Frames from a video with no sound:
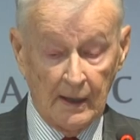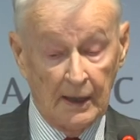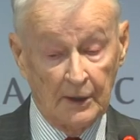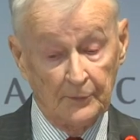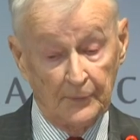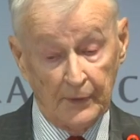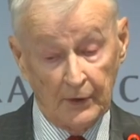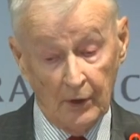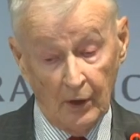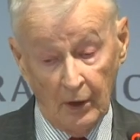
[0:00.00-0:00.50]

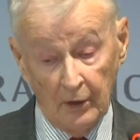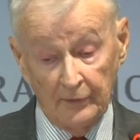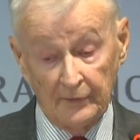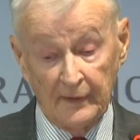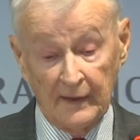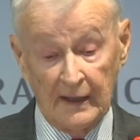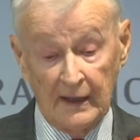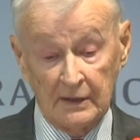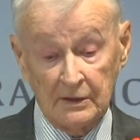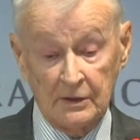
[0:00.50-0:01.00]
And
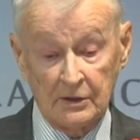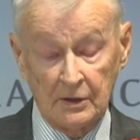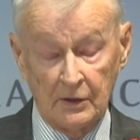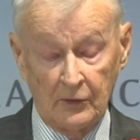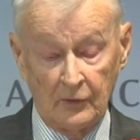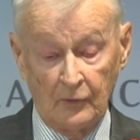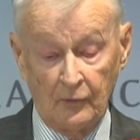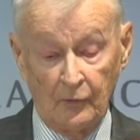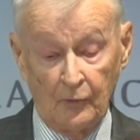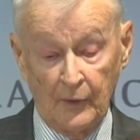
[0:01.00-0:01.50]
beyond that,
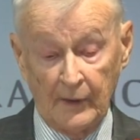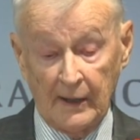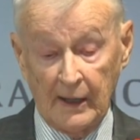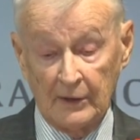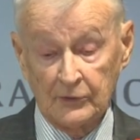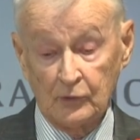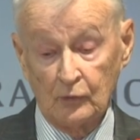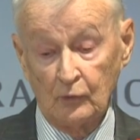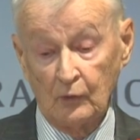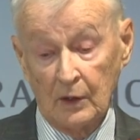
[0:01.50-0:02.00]
we
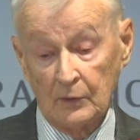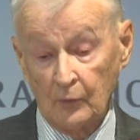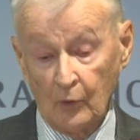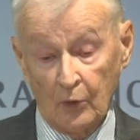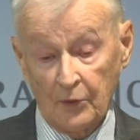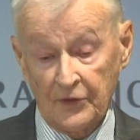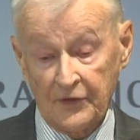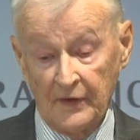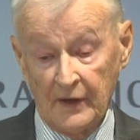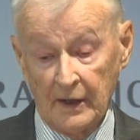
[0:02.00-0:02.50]
can do one
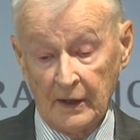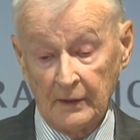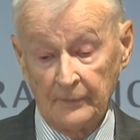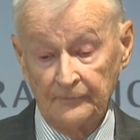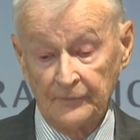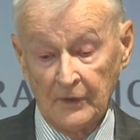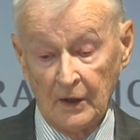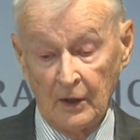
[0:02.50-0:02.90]
more thing,